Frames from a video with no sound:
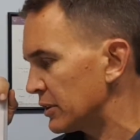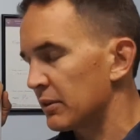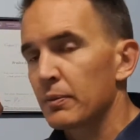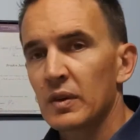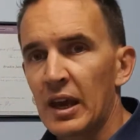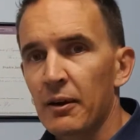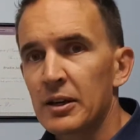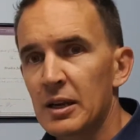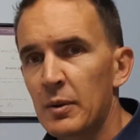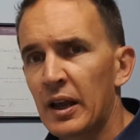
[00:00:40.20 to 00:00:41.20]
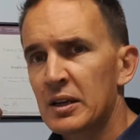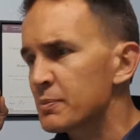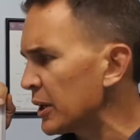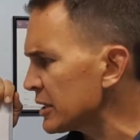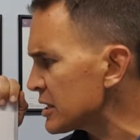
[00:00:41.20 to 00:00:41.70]
to carry
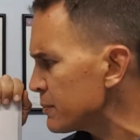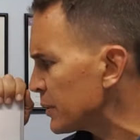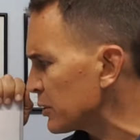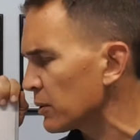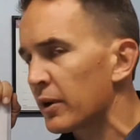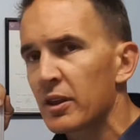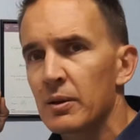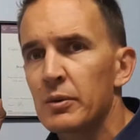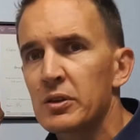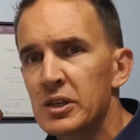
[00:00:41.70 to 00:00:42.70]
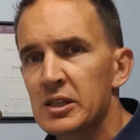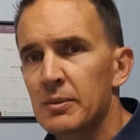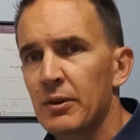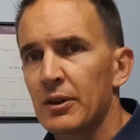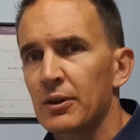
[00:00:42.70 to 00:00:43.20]
Demodex mites, but normally the immune
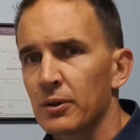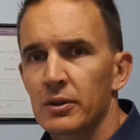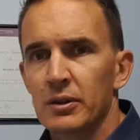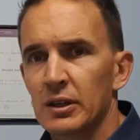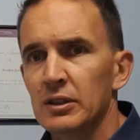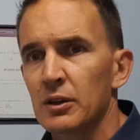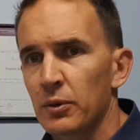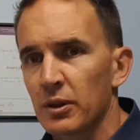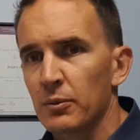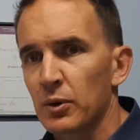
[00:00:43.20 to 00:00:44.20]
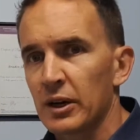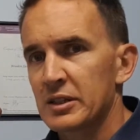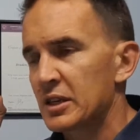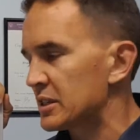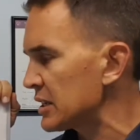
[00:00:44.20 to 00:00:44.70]
system of the dog can deal with them
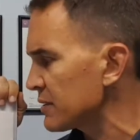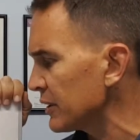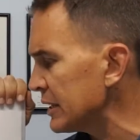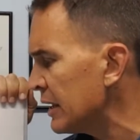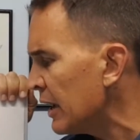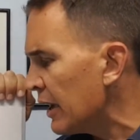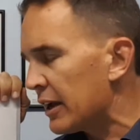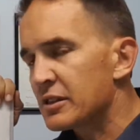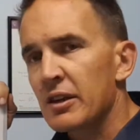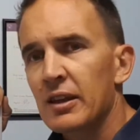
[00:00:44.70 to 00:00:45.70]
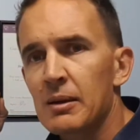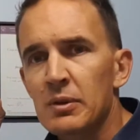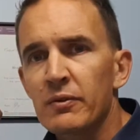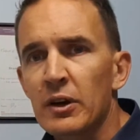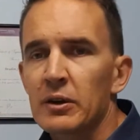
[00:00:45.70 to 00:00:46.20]
quite successfully, and so they're kept
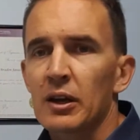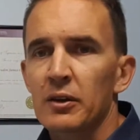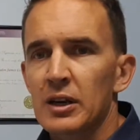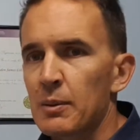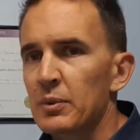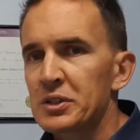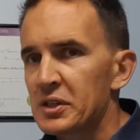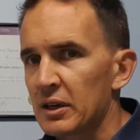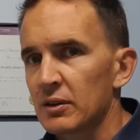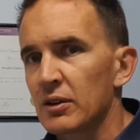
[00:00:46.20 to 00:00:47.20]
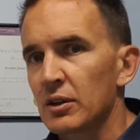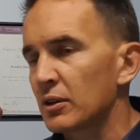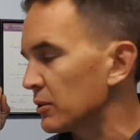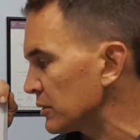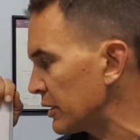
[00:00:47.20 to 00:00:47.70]
in very low numbers, and the
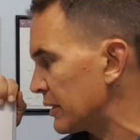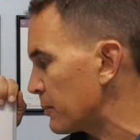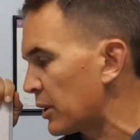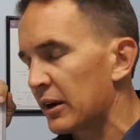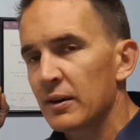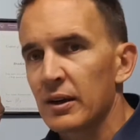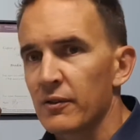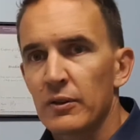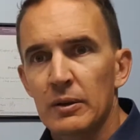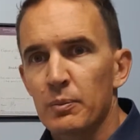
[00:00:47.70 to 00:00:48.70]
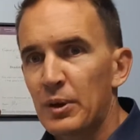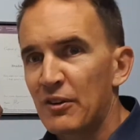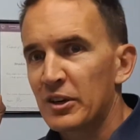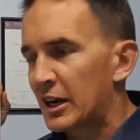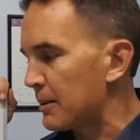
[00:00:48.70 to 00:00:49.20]
dog and the mite live in
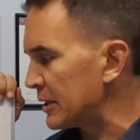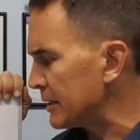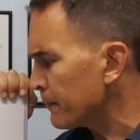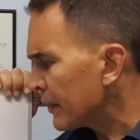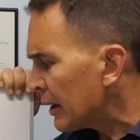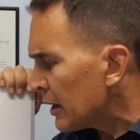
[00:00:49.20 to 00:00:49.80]
perfect harmony.